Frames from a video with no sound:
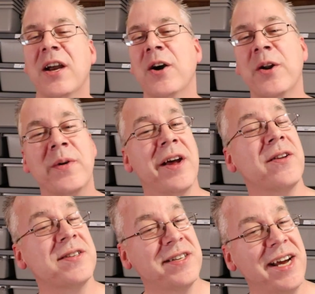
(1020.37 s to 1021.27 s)
go to
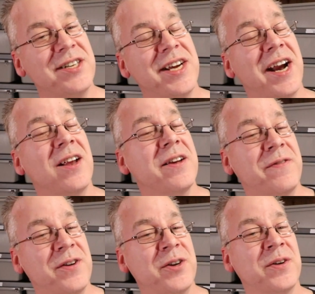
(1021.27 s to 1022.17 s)
another snake channel
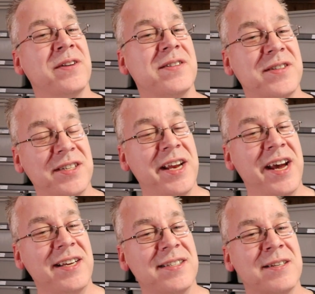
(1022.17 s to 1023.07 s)
if you're doing
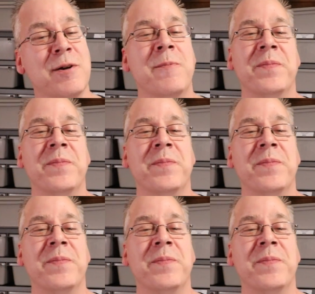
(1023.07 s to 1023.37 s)
snakes,